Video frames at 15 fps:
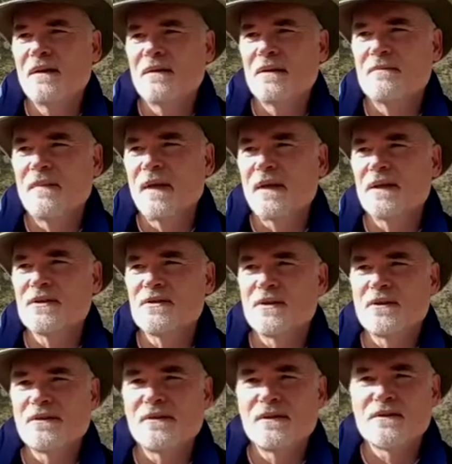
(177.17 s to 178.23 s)
than making
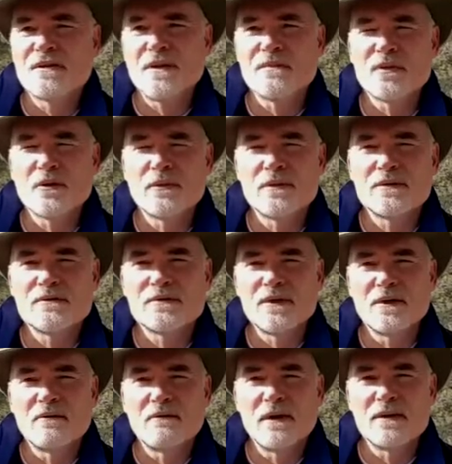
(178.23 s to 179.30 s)
sure that subsequent
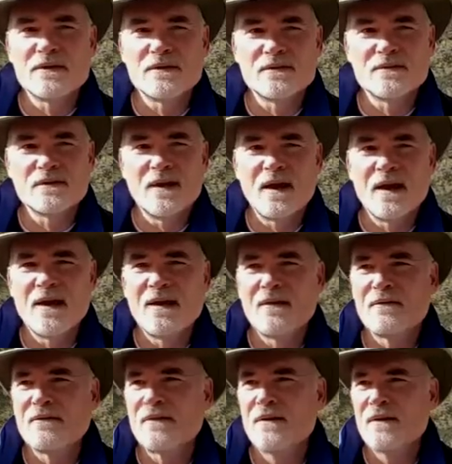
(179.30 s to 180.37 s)
generations
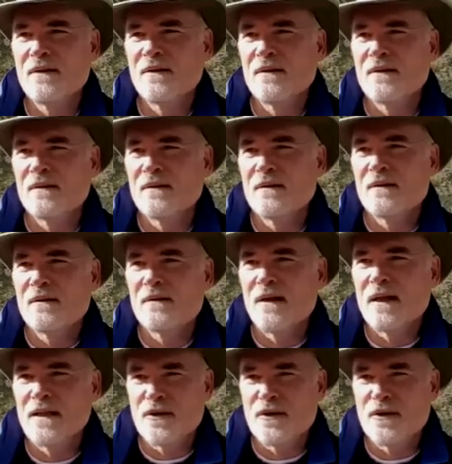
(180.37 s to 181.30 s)
have a